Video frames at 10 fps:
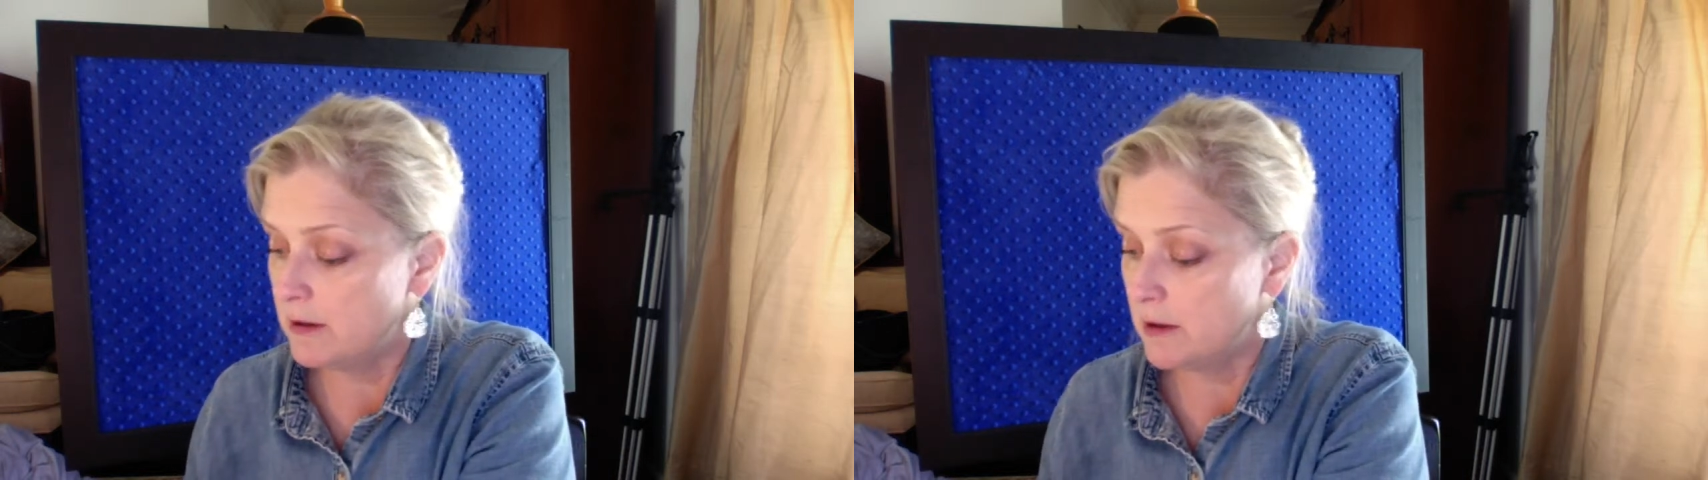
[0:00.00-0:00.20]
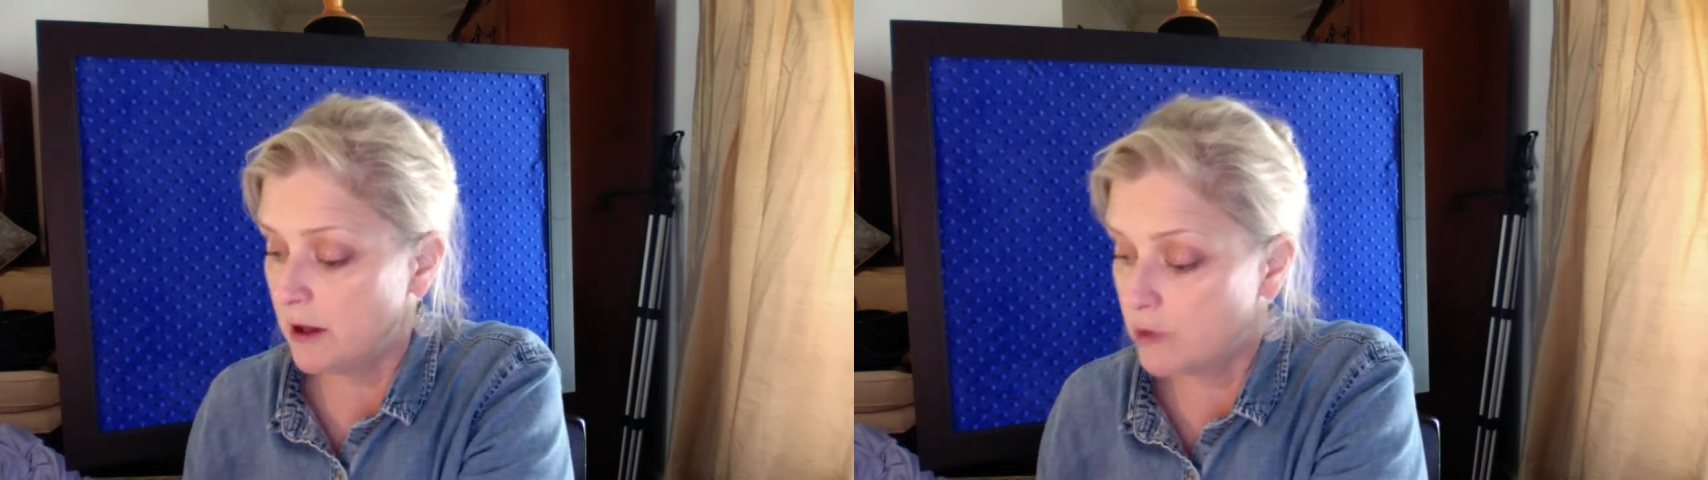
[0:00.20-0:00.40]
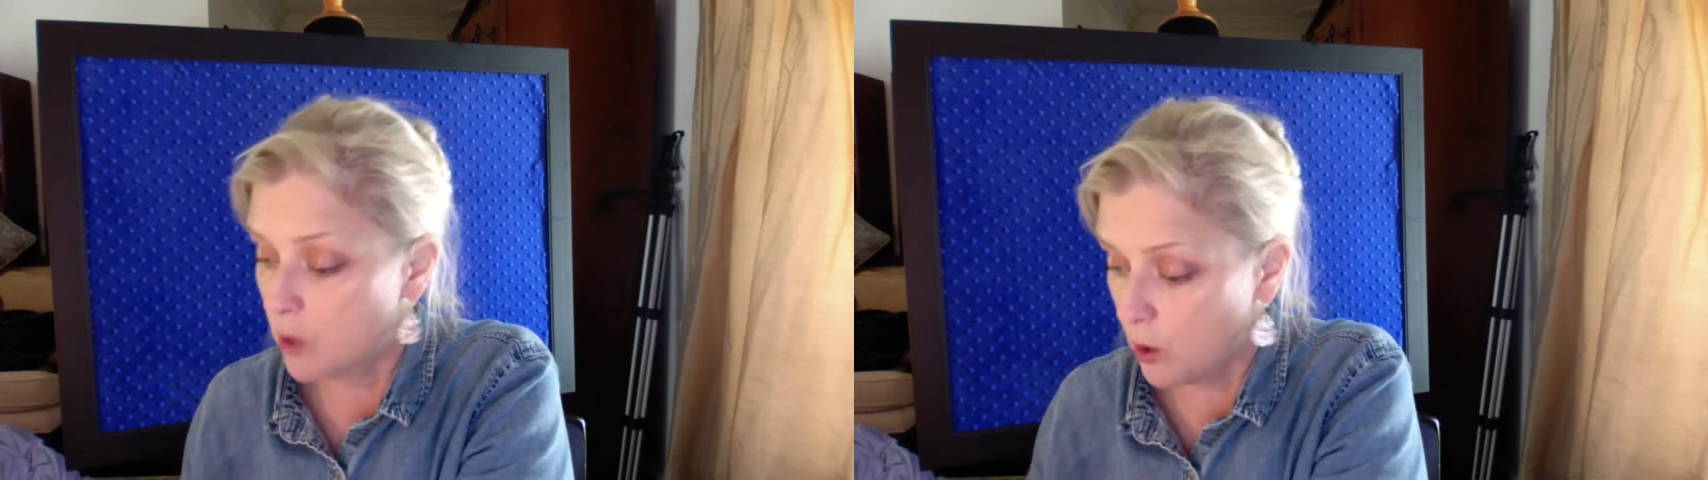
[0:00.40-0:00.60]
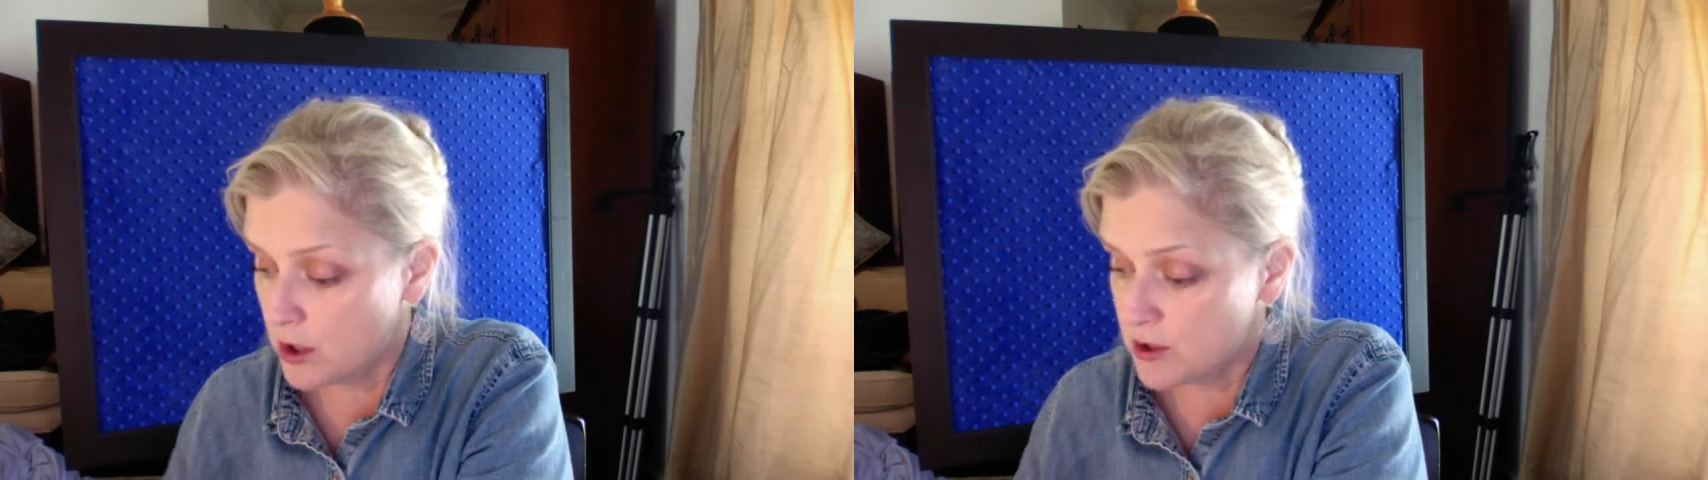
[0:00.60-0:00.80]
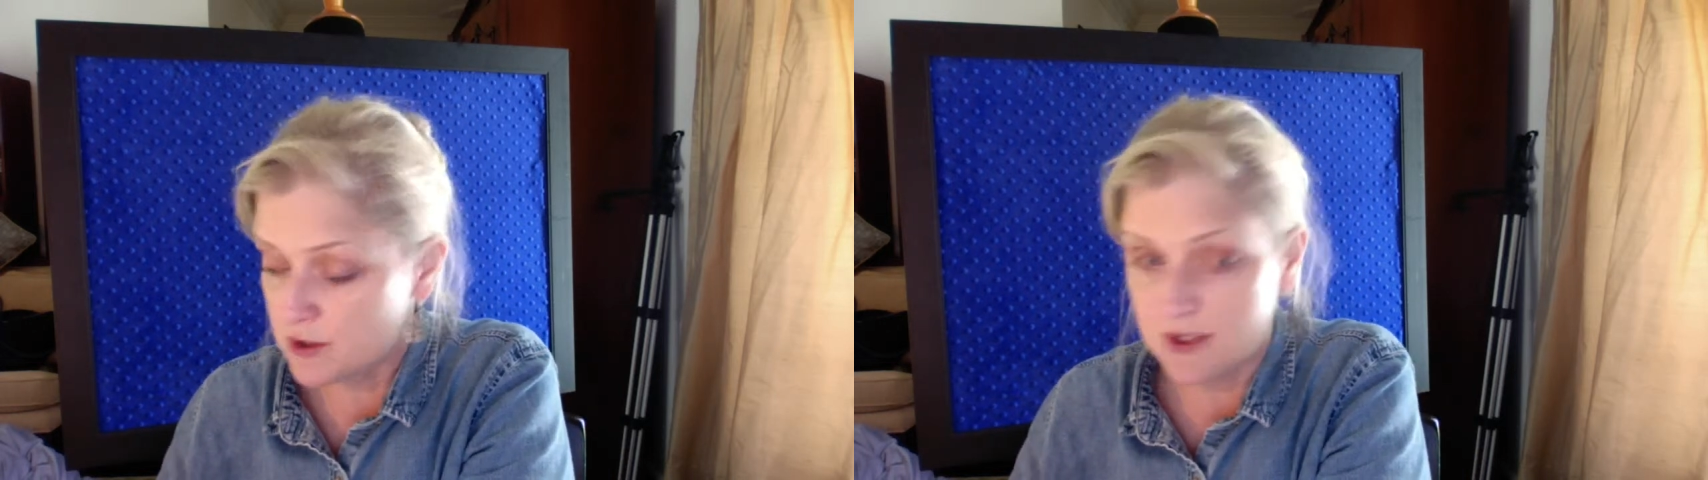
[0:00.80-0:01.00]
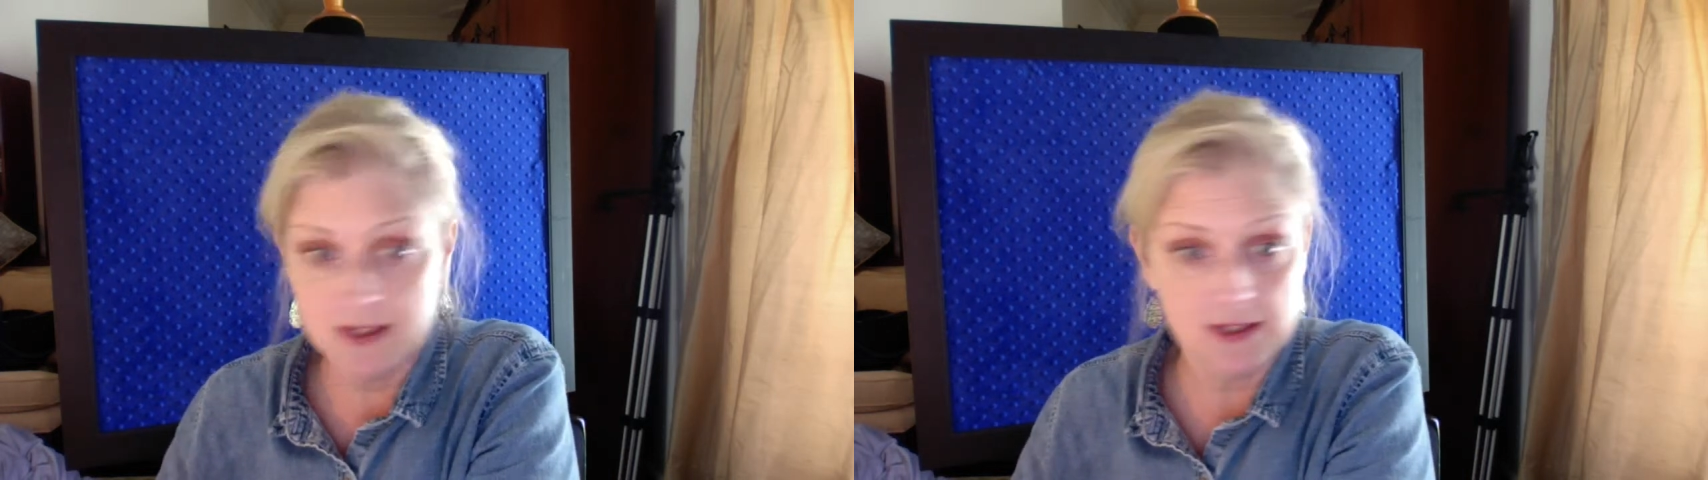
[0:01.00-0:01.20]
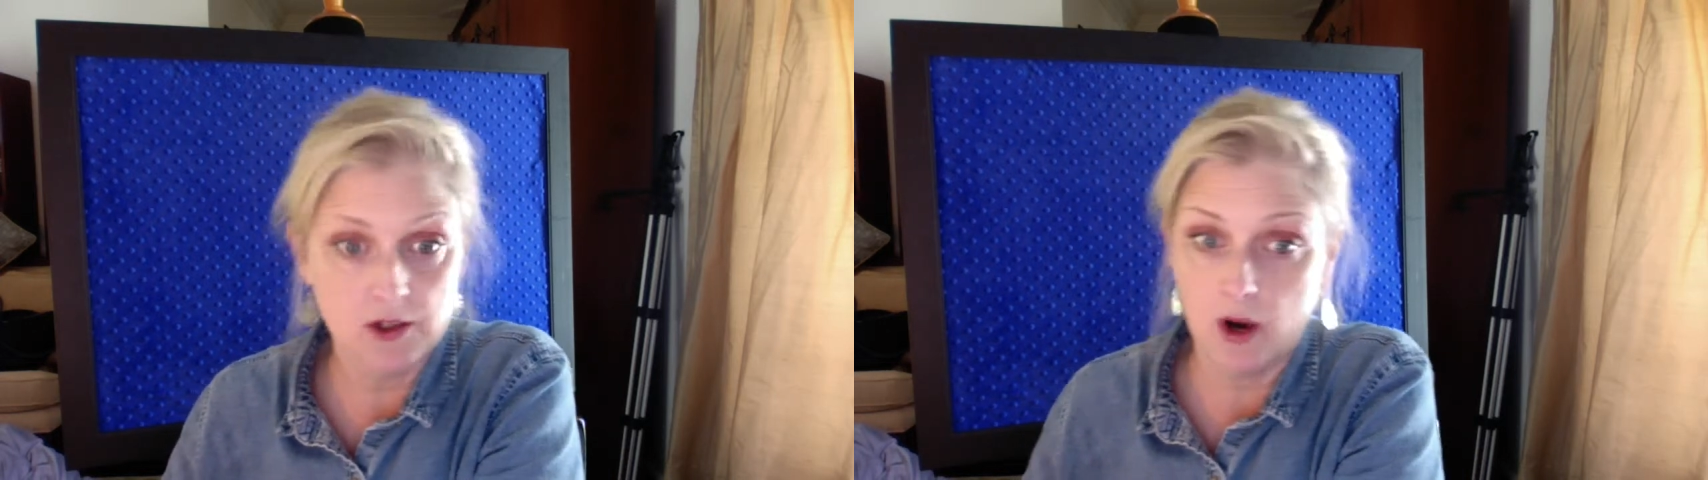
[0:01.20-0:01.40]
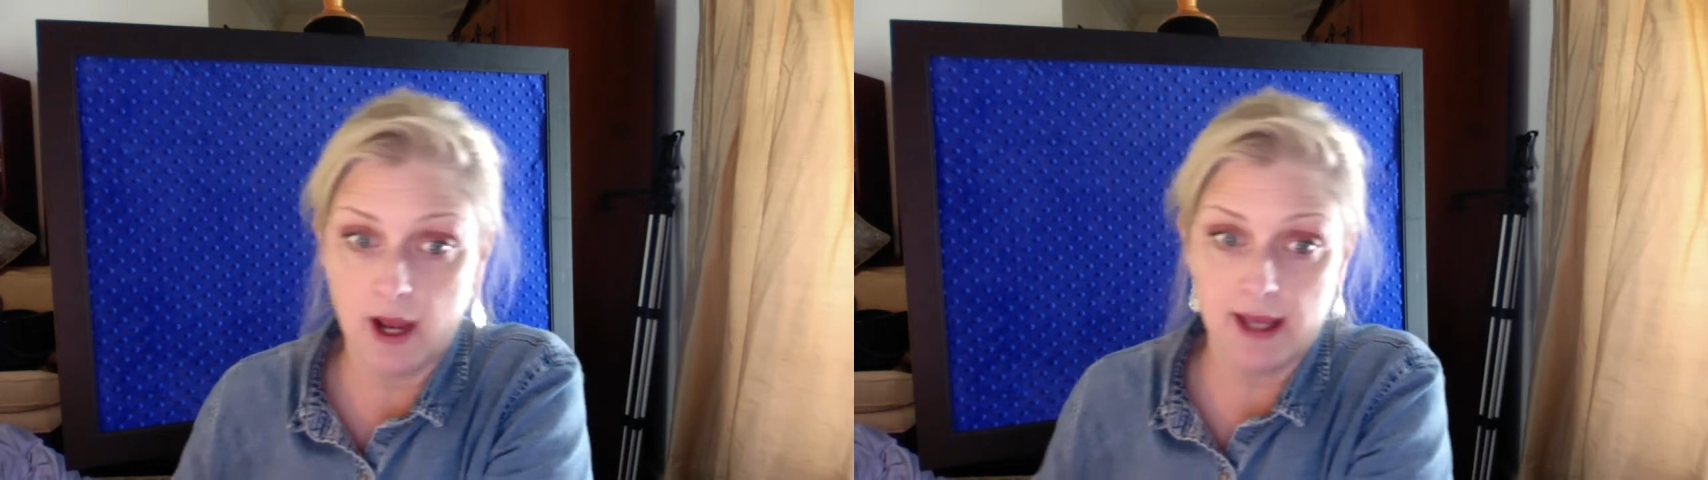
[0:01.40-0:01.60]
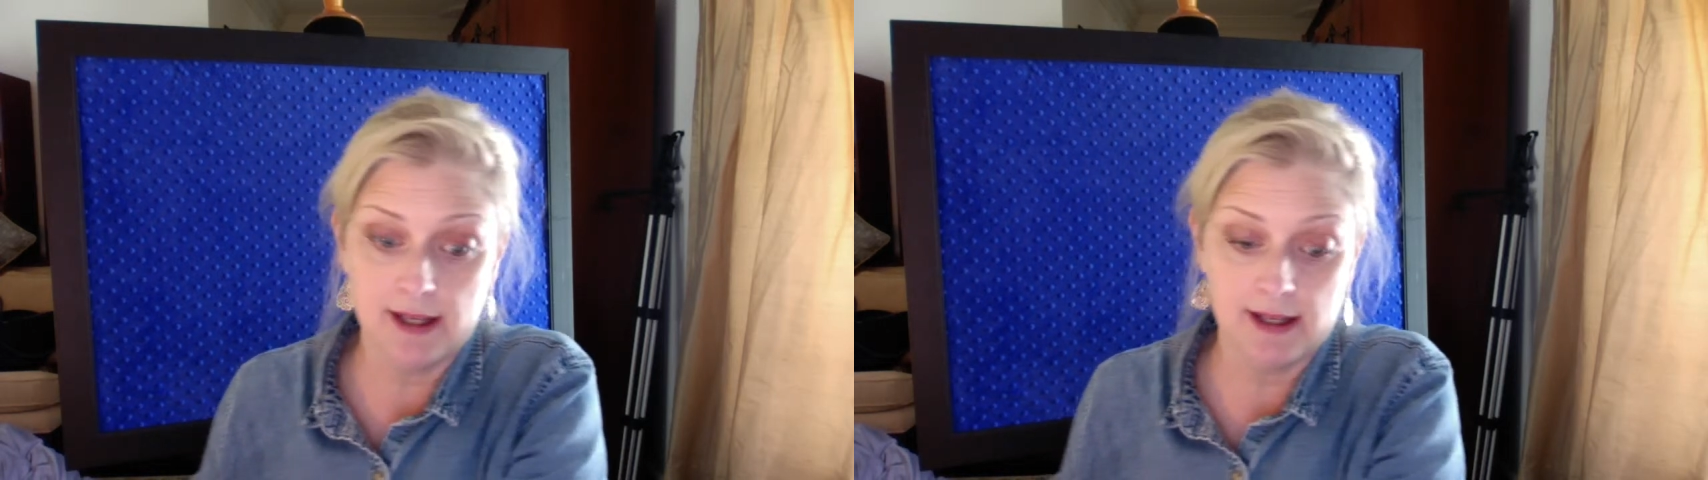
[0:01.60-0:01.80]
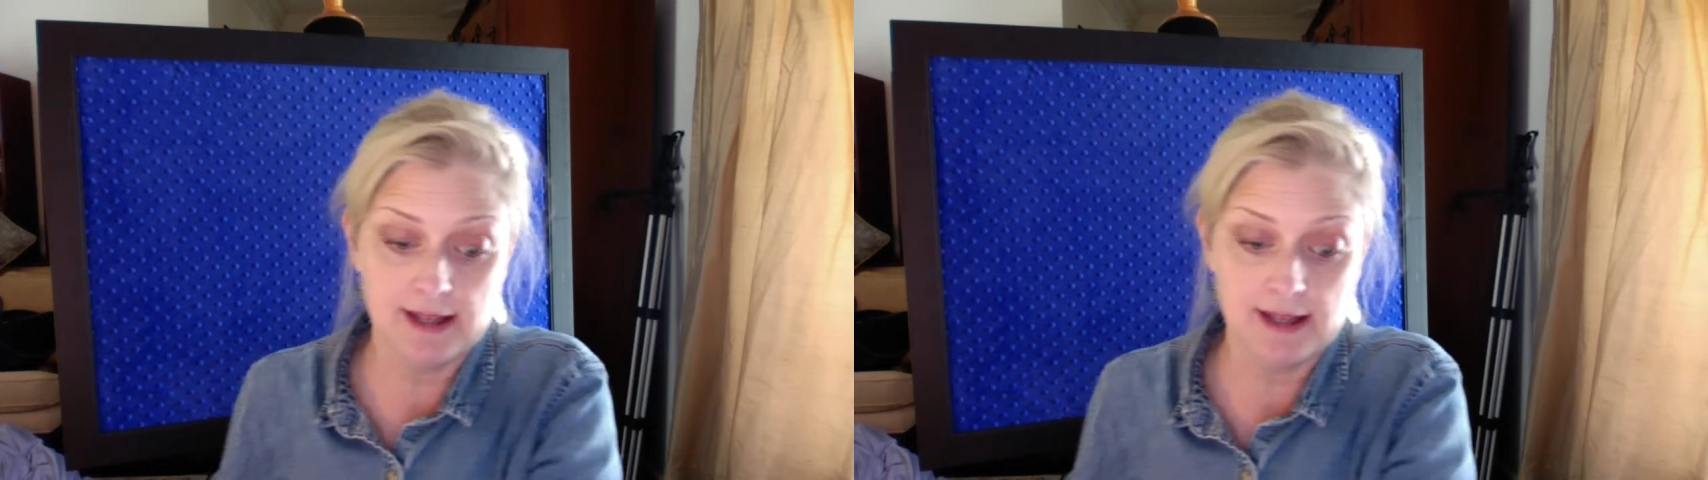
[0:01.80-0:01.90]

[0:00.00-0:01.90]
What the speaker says: Of course, this is a grade.